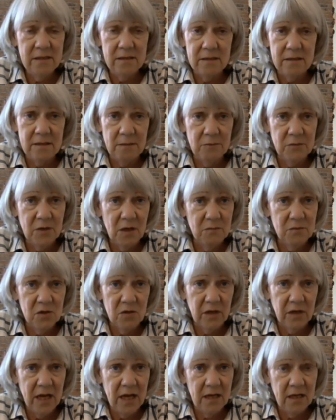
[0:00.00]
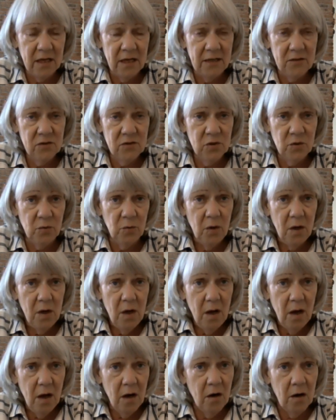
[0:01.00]
and sometimes they're candidates who
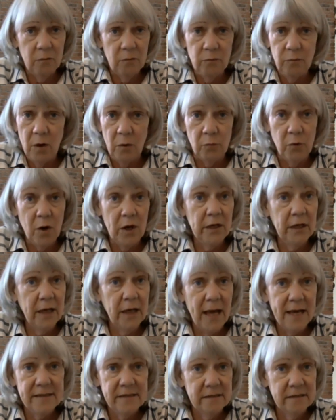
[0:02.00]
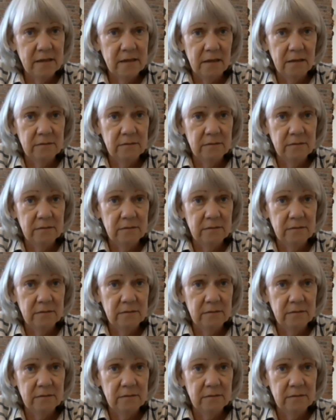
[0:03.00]
are running as,